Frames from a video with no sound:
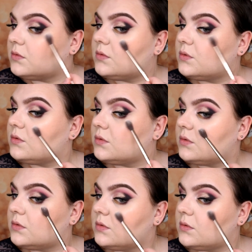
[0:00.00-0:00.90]

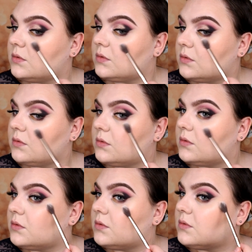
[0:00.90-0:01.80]

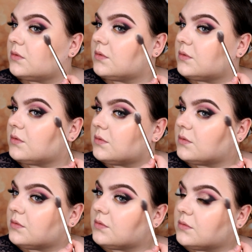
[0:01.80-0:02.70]

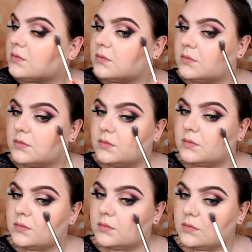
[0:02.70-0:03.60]

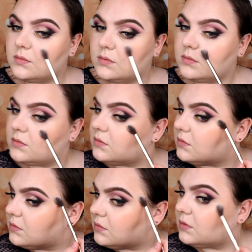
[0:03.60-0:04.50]

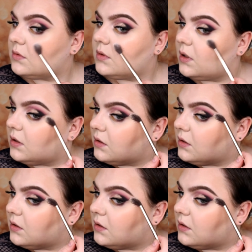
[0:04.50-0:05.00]
(no one is talking)